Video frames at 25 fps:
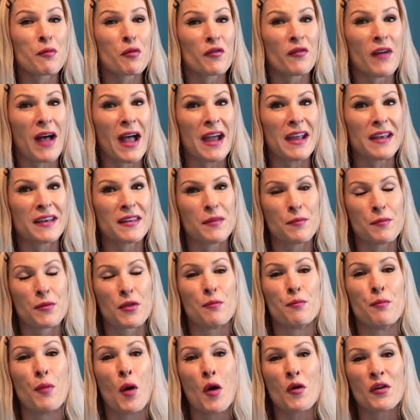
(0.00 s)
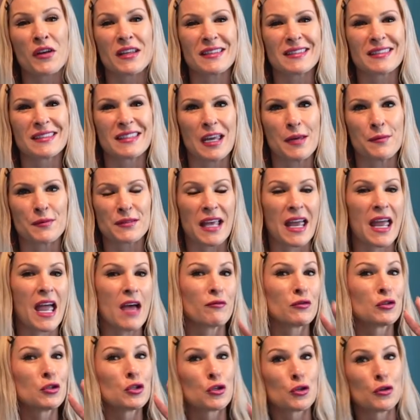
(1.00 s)
I provide the bonus tips, I
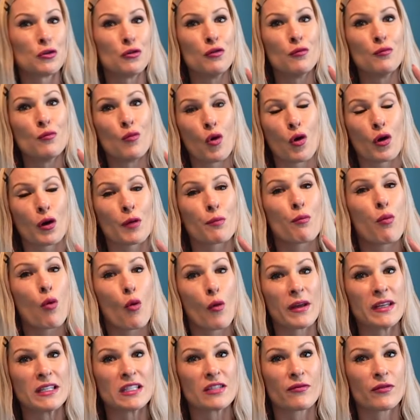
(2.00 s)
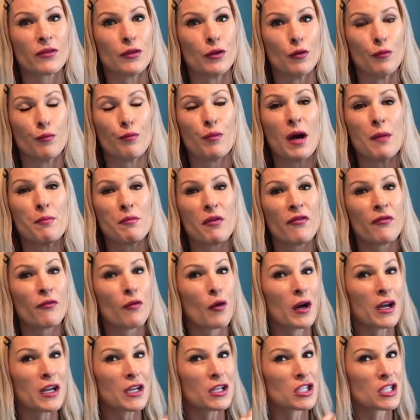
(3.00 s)
have two more points for you. But
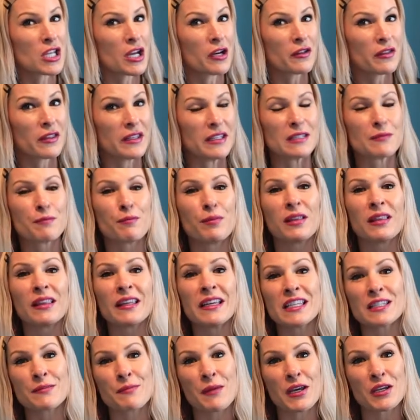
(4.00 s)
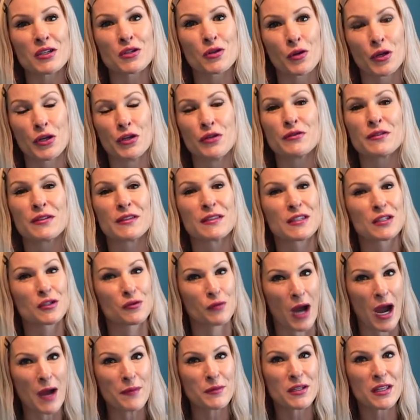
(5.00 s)
before I share these, please make sure you
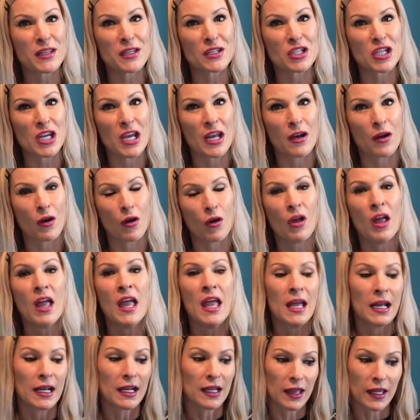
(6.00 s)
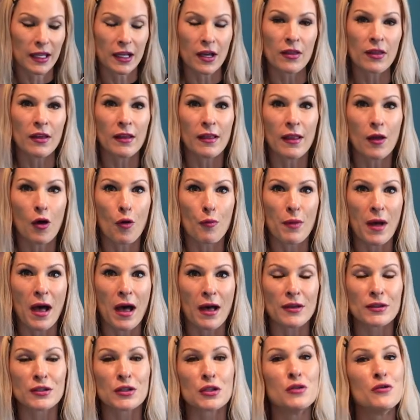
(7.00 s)
subscribe to the channel, click on the little
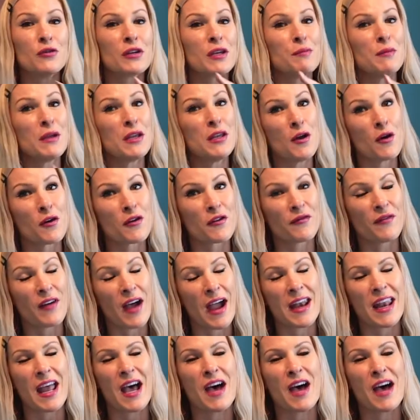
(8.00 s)
bell so you can be notified